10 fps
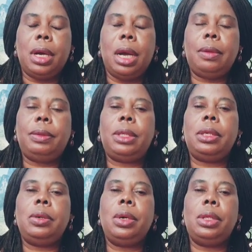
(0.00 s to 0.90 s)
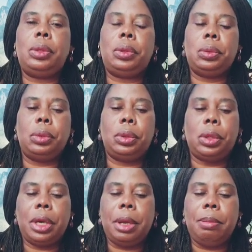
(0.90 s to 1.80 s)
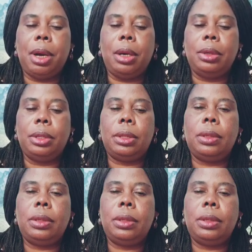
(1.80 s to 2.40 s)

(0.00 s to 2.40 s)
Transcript: I'm still going to talk about